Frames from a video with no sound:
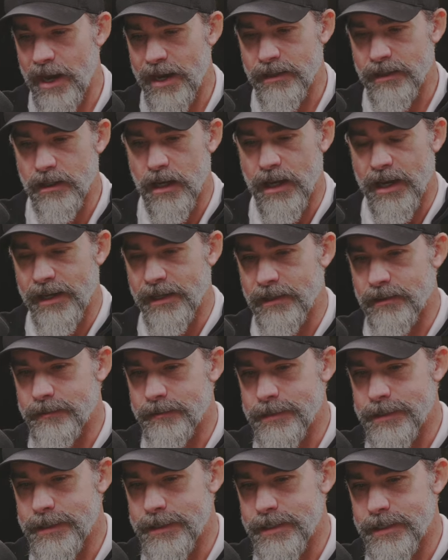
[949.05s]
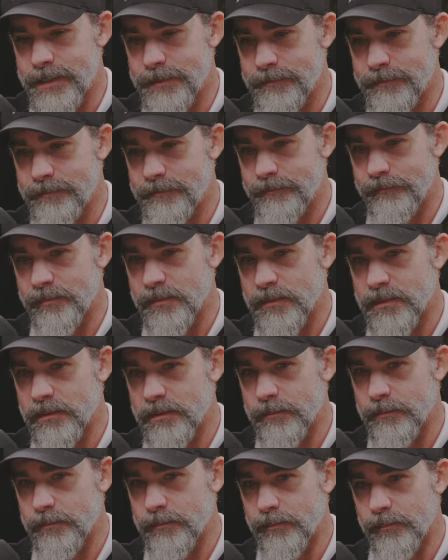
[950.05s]
I had I had um,
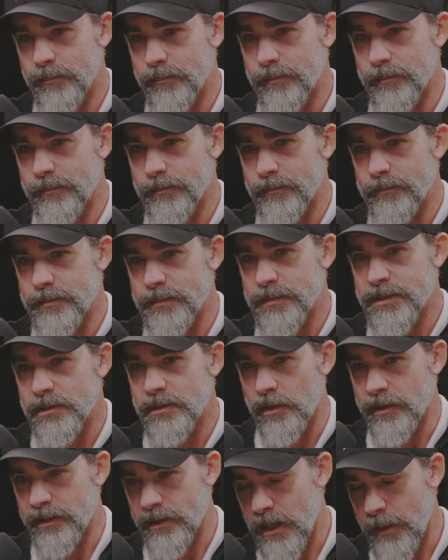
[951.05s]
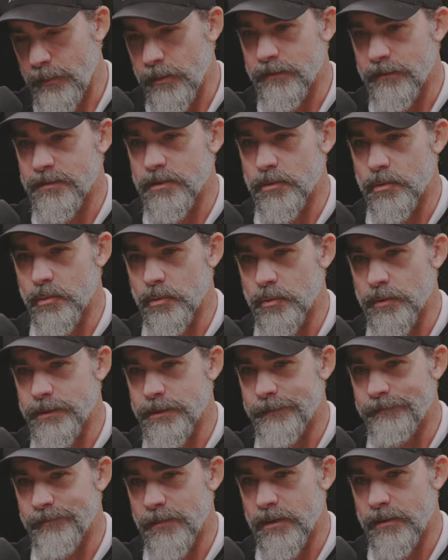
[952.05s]
started a couple of
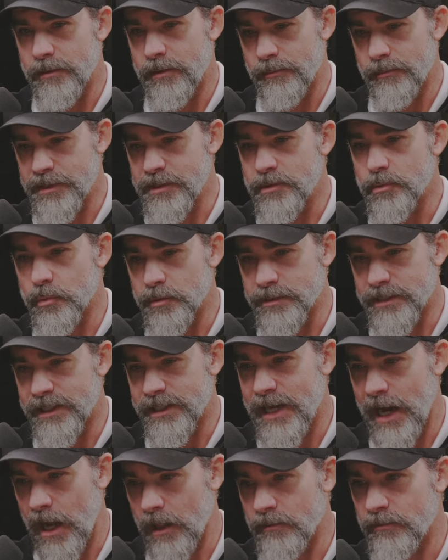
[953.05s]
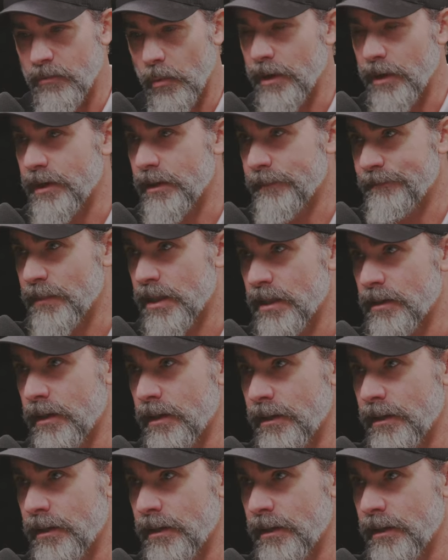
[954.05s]
schools, three schools in California, and